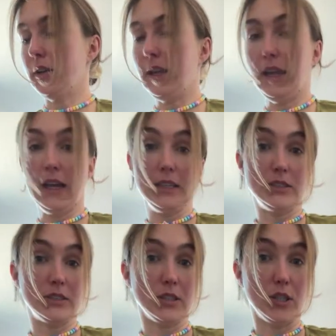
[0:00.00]
add,
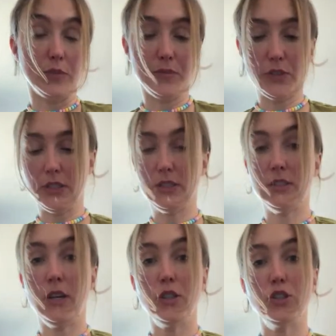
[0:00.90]
so this is
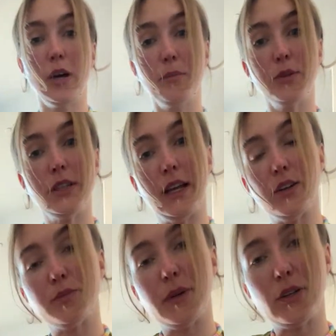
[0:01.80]
our chopped
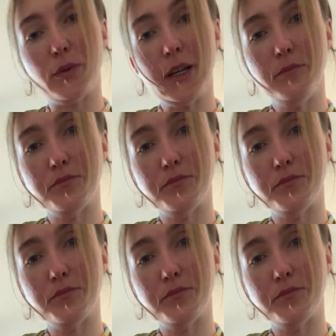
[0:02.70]
potatoes, by the way.